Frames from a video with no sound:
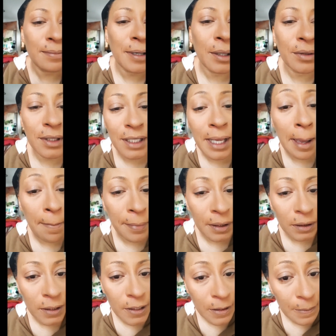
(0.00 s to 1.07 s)
about the
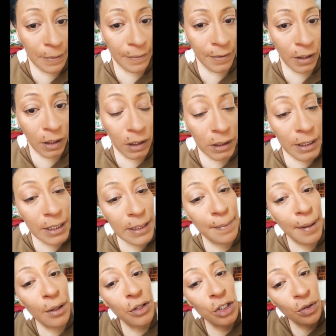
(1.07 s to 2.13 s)
capitalism at all. It's
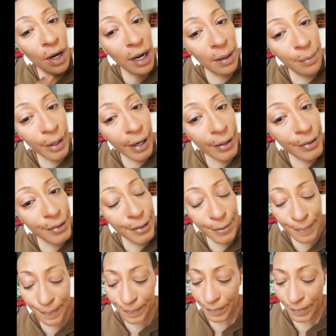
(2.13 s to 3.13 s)
about your eyebrows.